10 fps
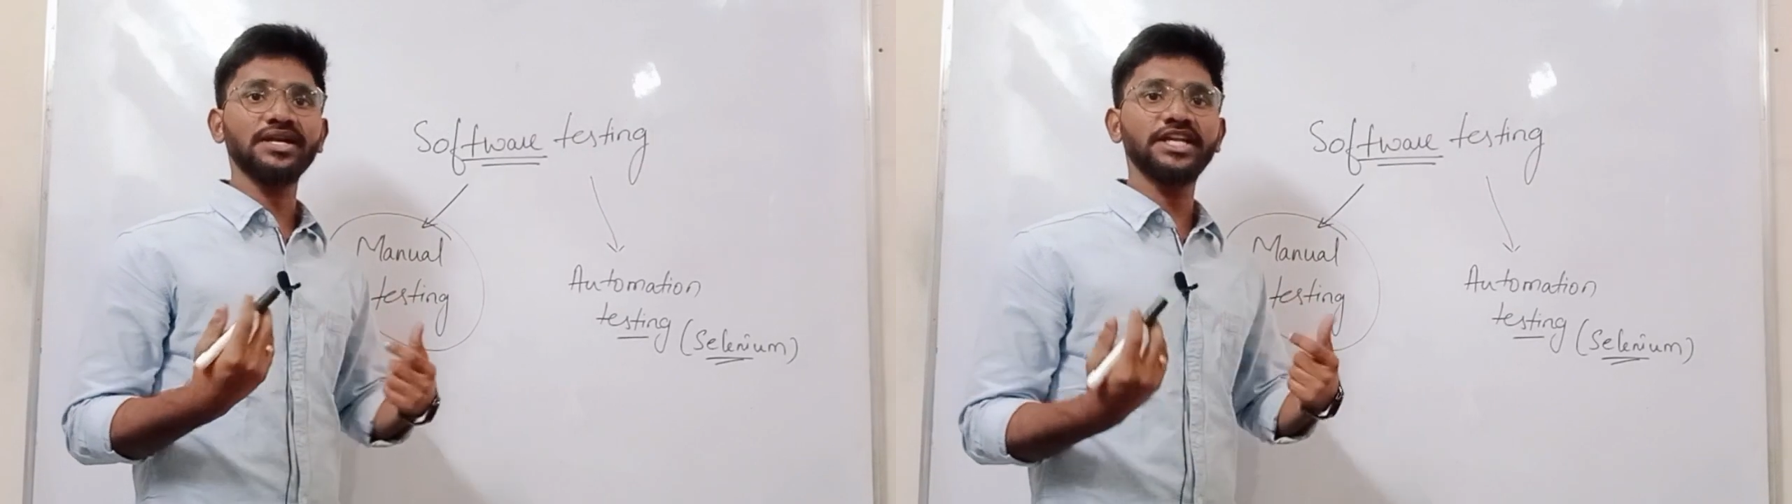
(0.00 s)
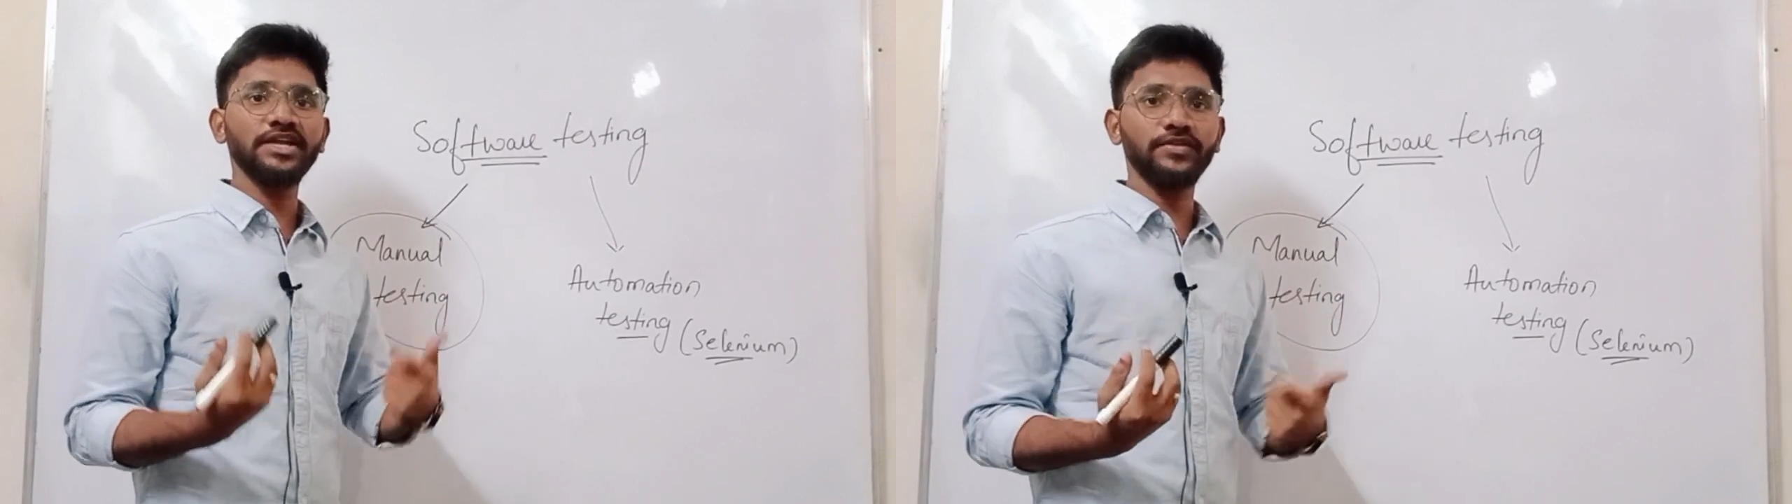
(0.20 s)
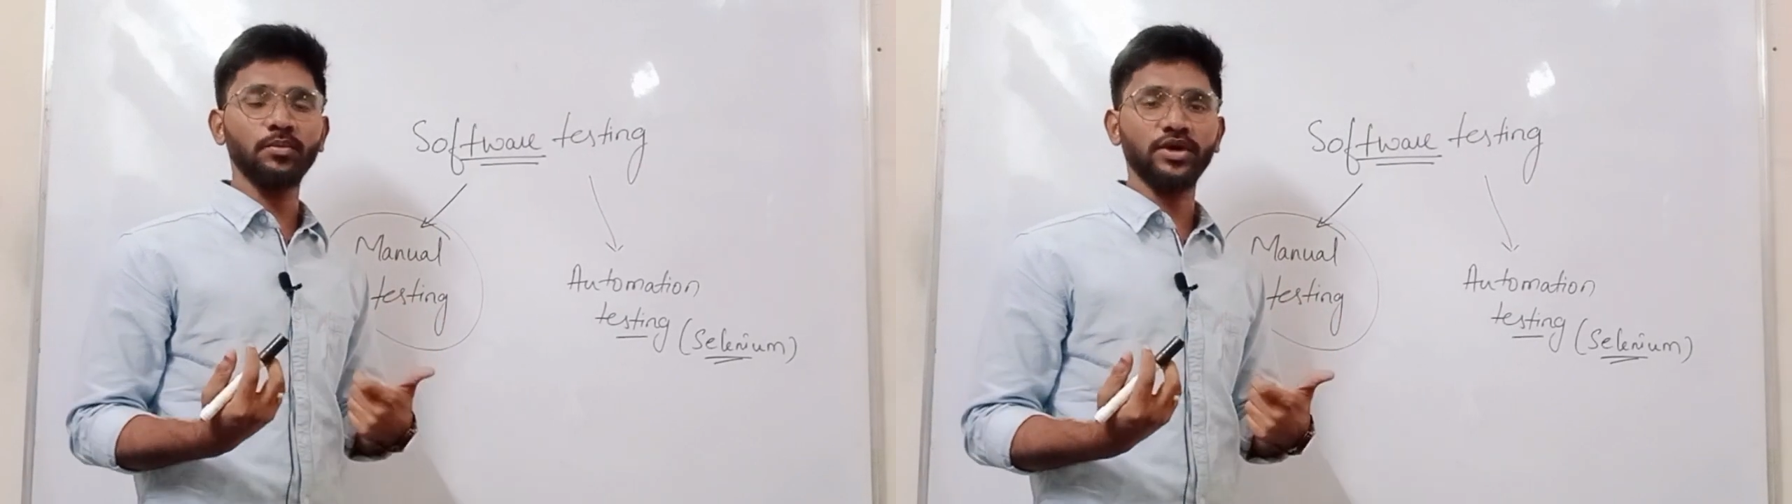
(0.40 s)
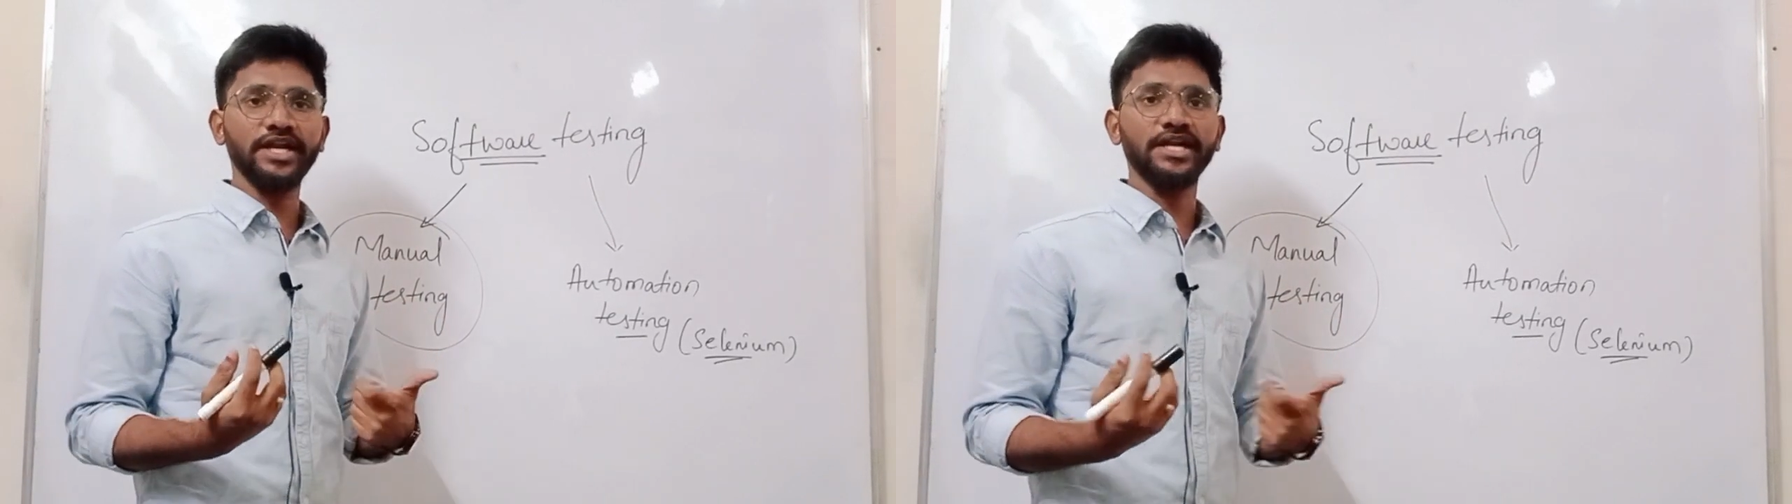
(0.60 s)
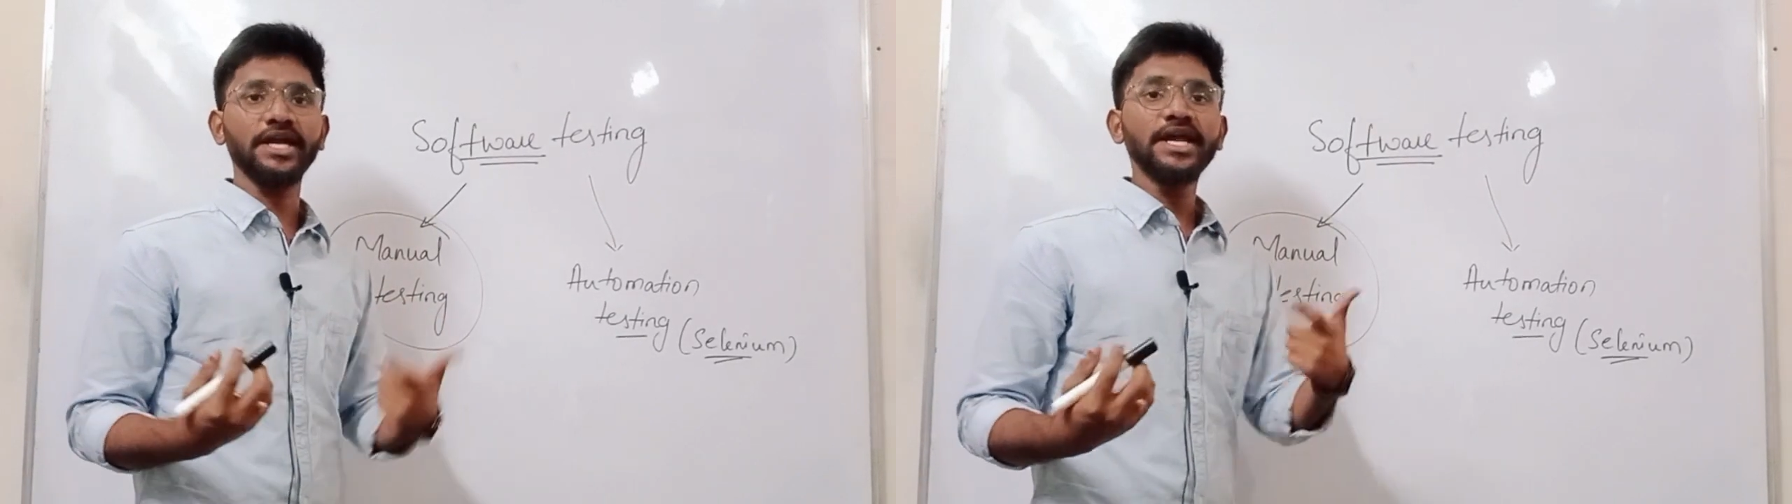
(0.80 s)
TV remote,
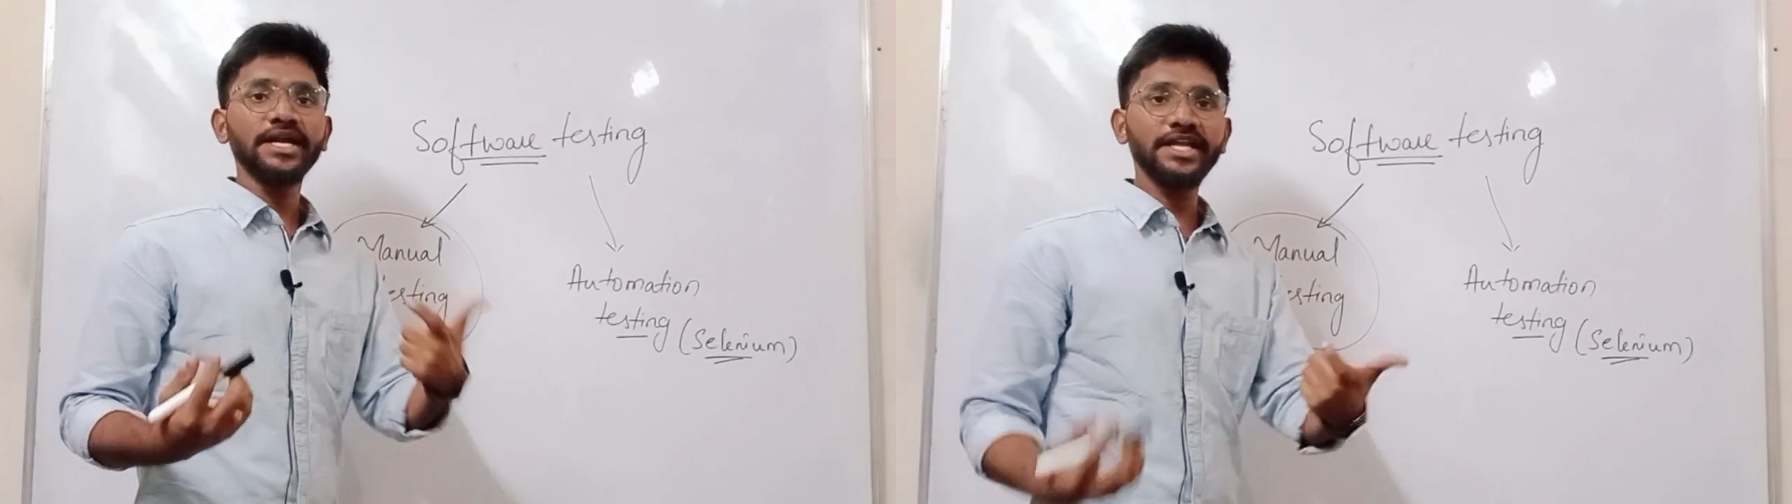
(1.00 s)
right?